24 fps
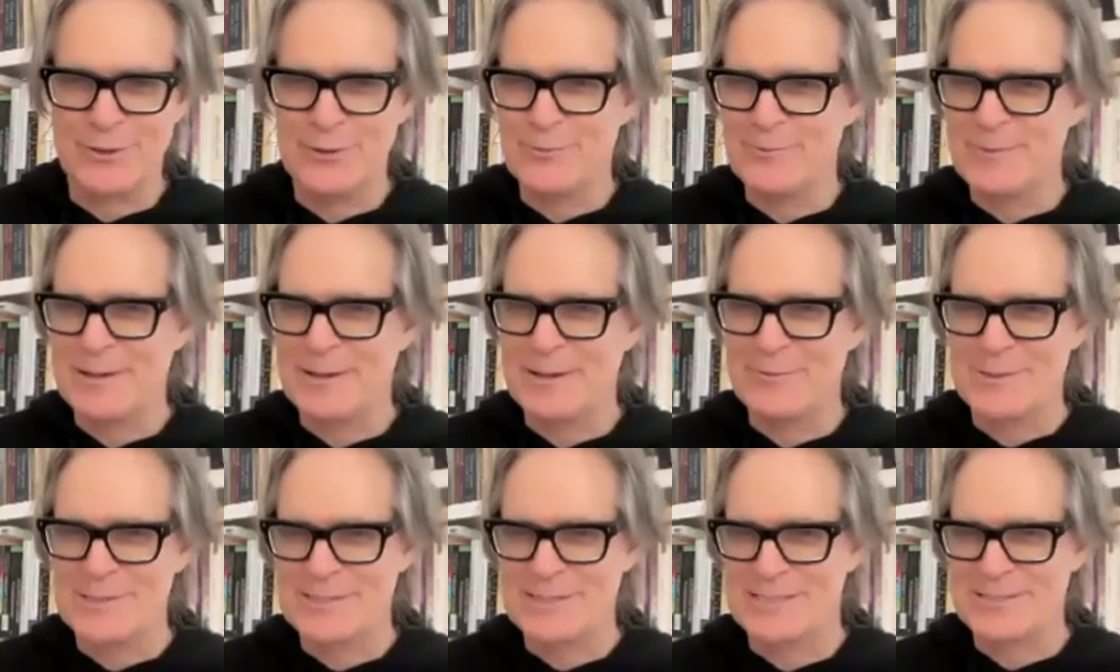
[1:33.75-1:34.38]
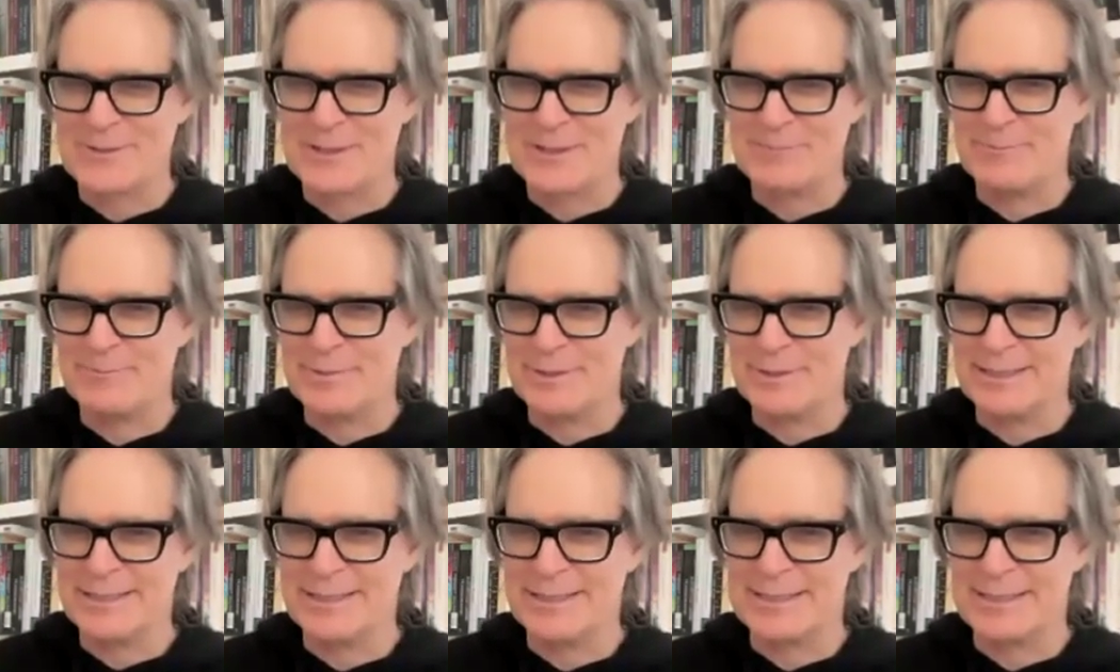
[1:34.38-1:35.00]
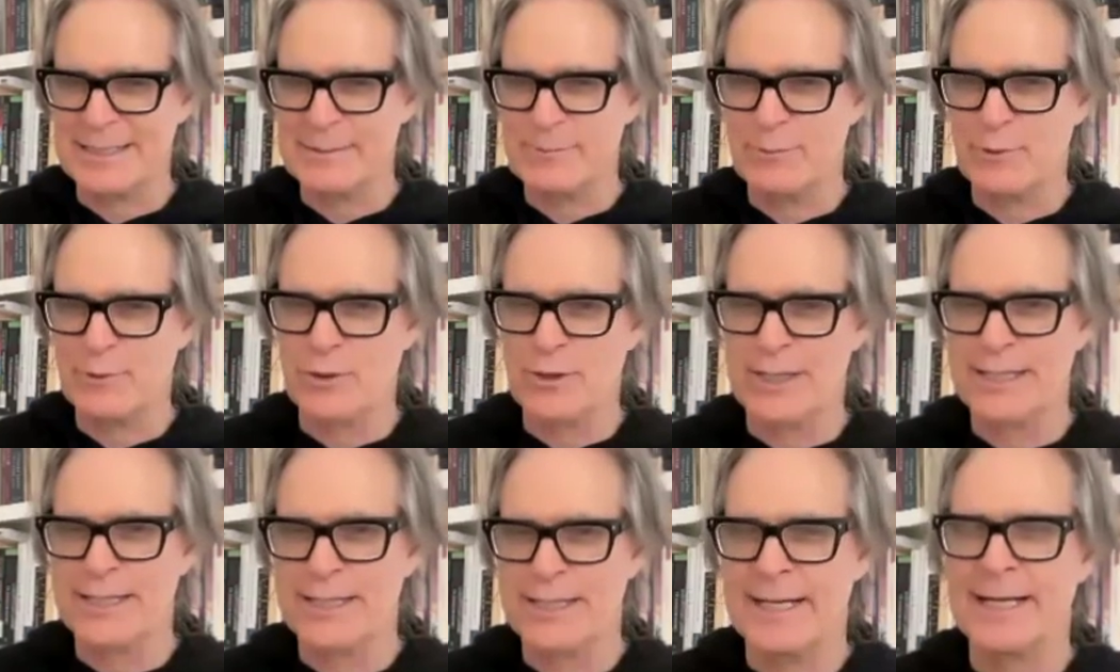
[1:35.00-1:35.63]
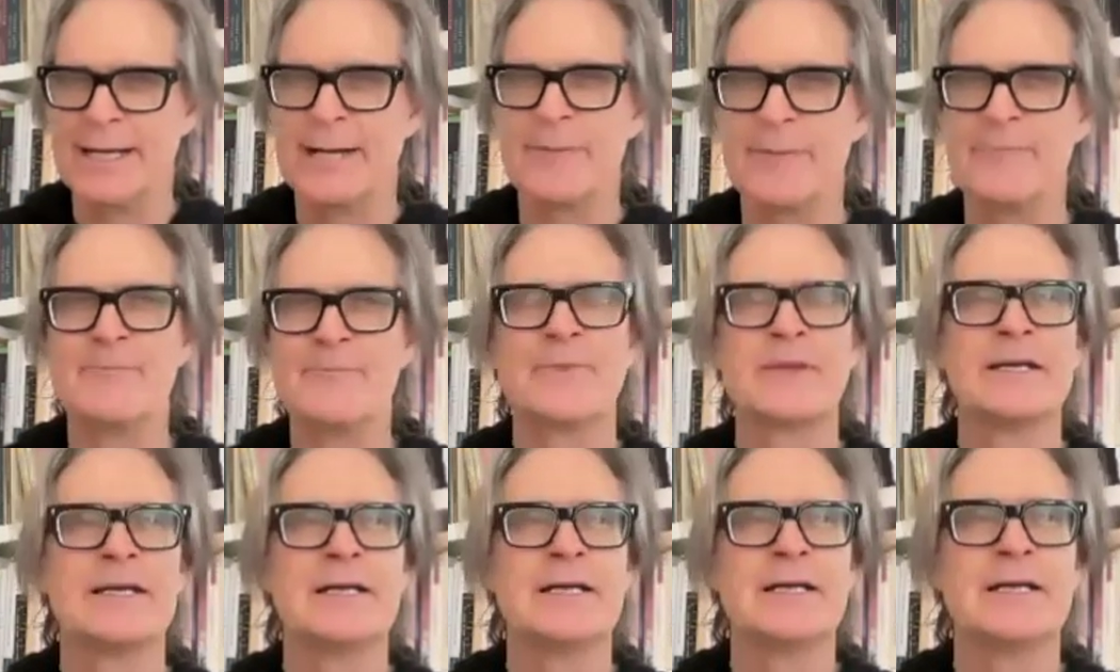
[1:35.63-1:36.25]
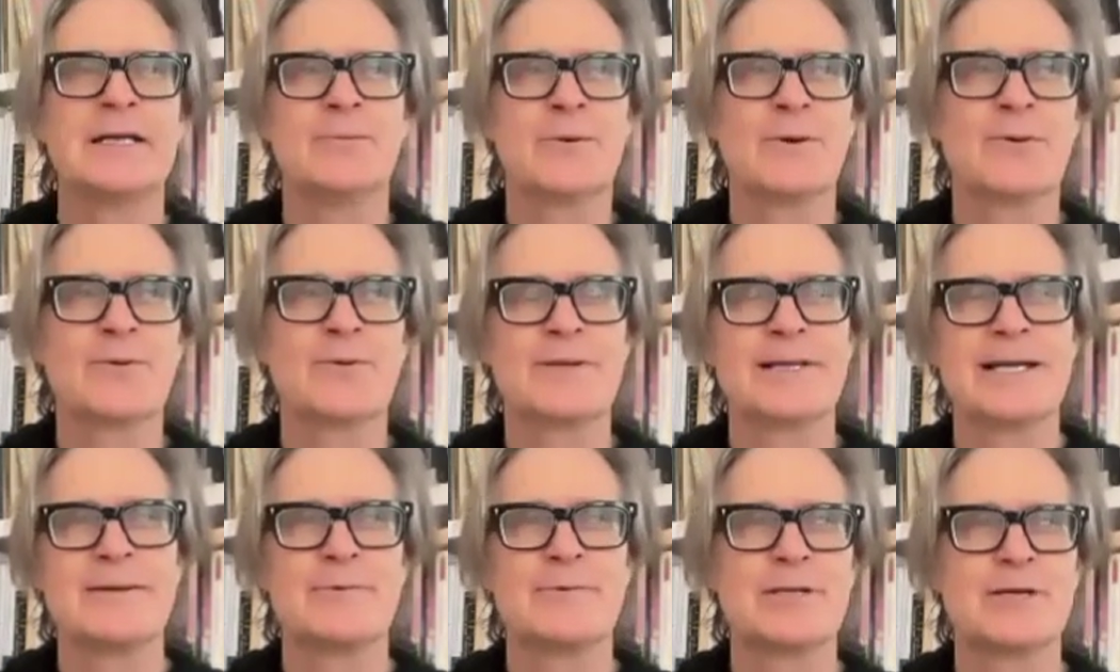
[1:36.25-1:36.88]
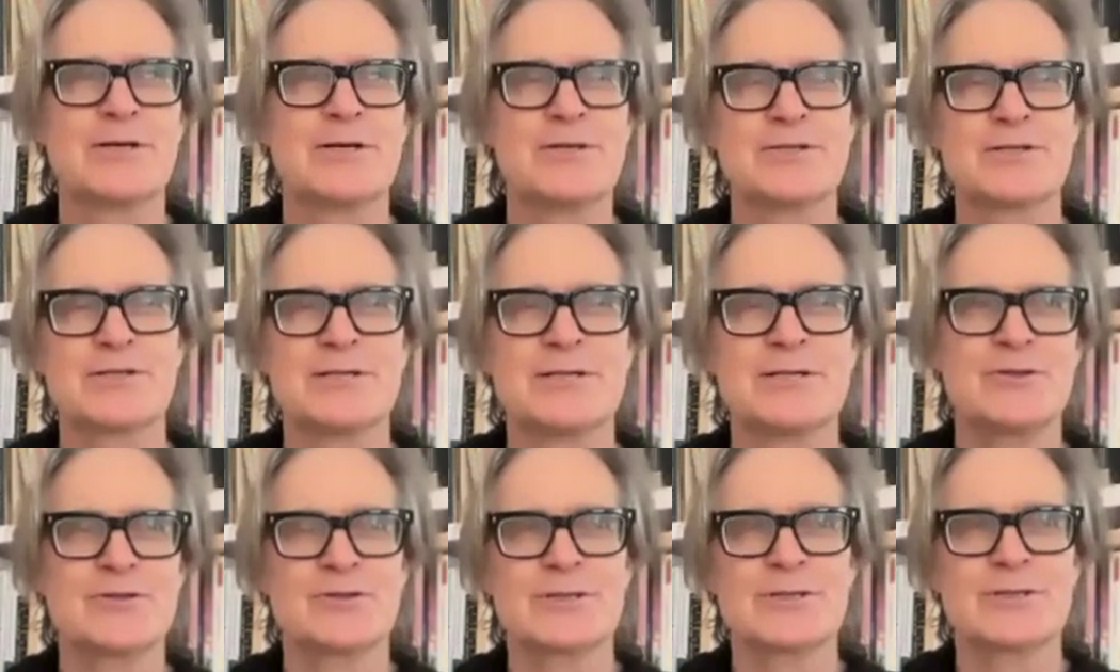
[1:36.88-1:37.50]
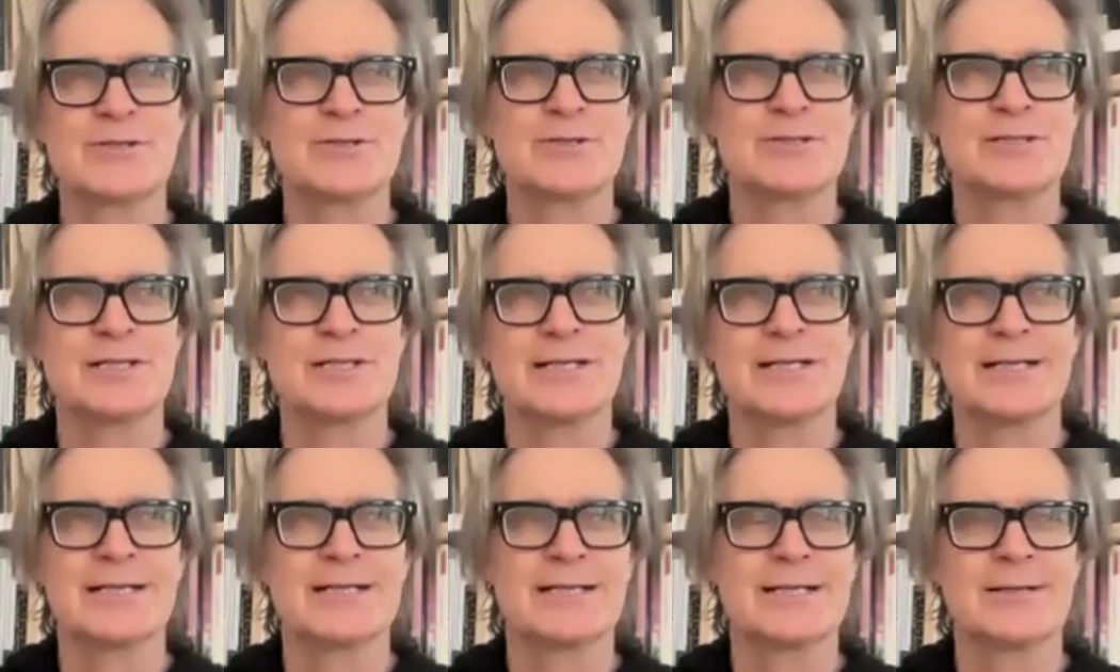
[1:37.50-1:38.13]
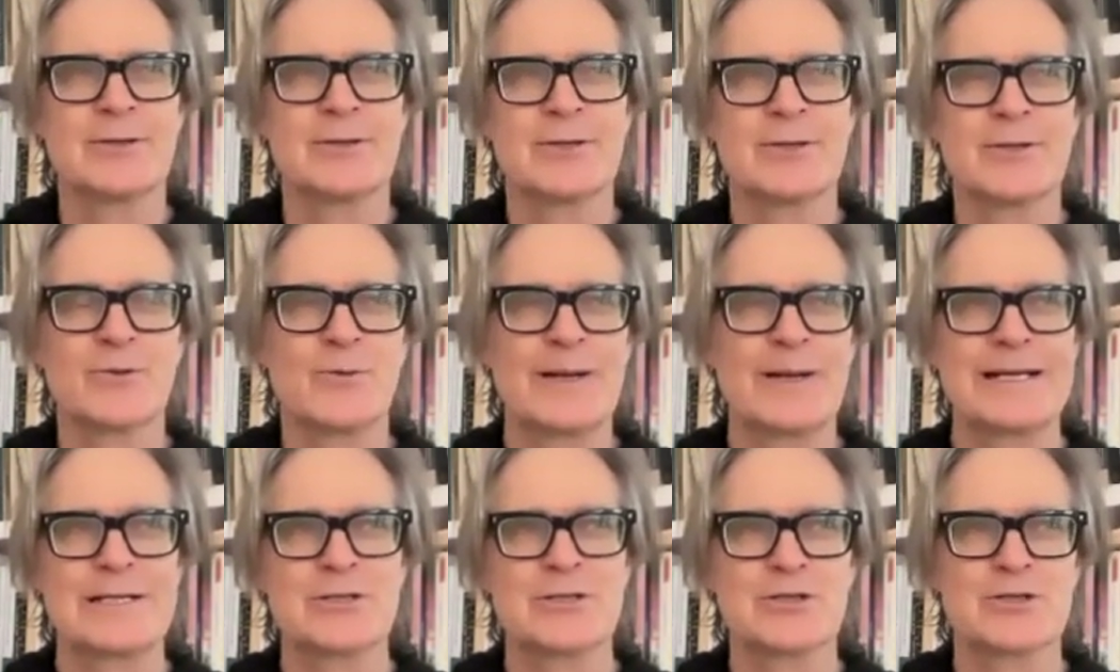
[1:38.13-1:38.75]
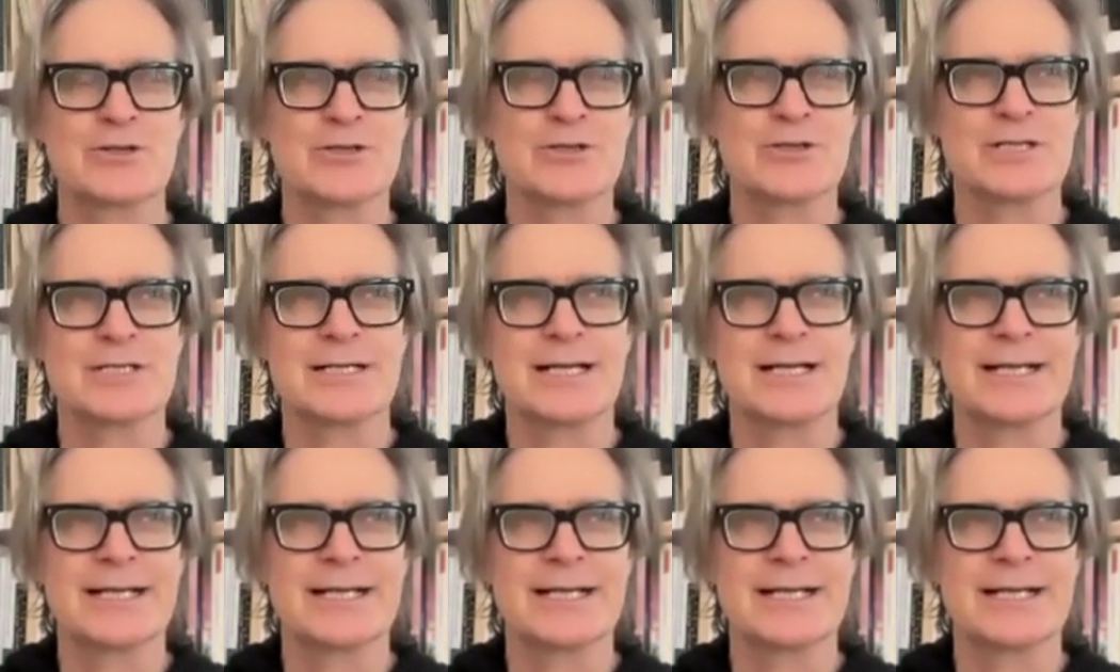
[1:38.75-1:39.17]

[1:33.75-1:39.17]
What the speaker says: Who remembers this, right? Billy Claiborne and what were the name of the ranchers?